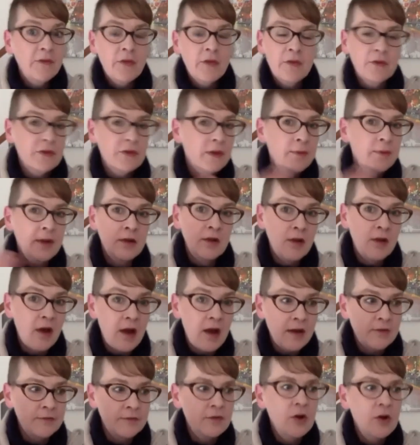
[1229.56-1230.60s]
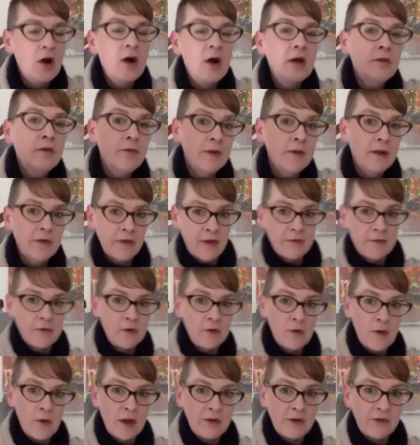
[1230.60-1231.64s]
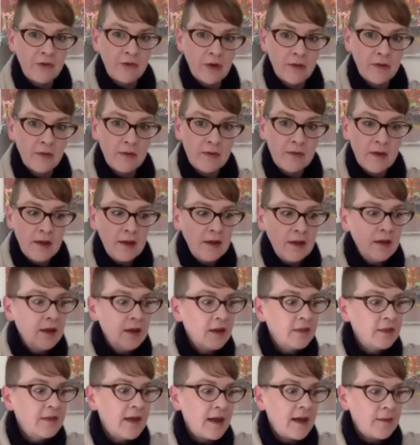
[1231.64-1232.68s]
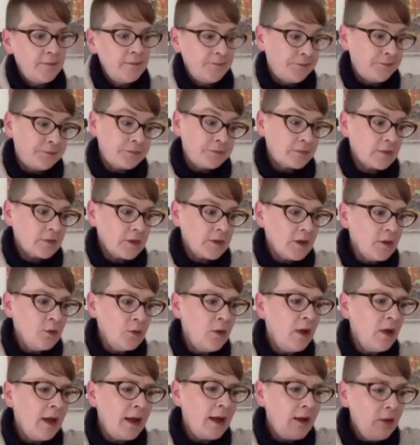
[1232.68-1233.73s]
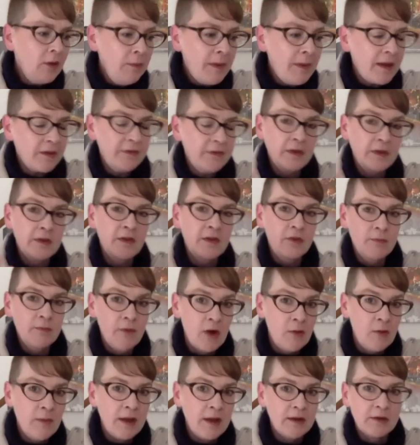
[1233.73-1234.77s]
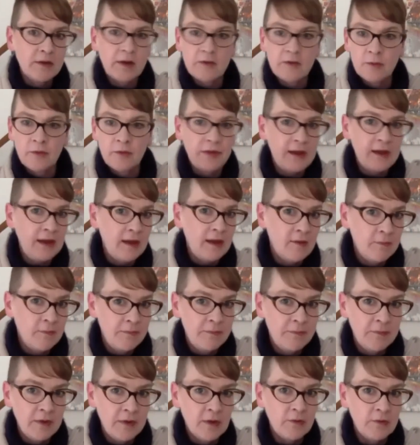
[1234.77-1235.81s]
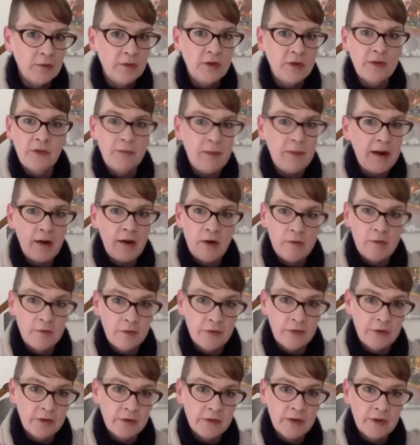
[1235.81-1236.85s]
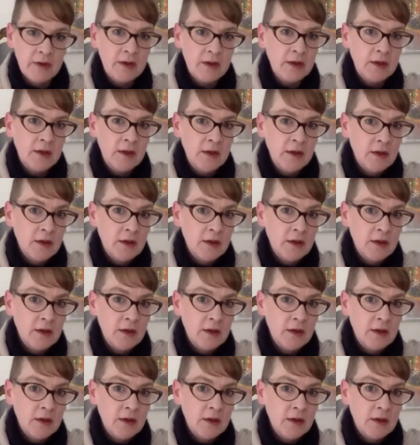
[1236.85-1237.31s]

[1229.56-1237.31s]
And so there's gonna be a lot of non-philosophical questions that will help us in this moment as we're thinking of despair versus